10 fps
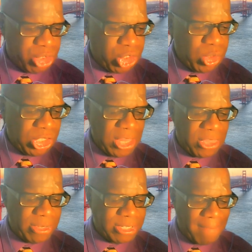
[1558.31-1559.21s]
reducing
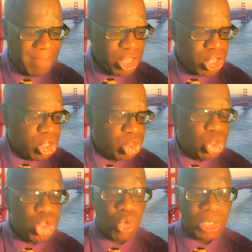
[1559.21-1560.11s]
their damage
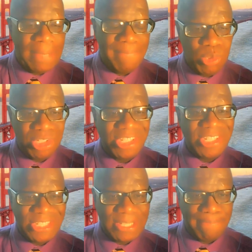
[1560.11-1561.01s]
to your immune
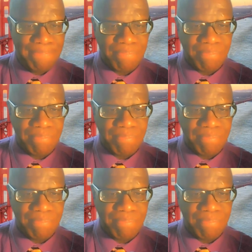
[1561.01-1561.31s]
system.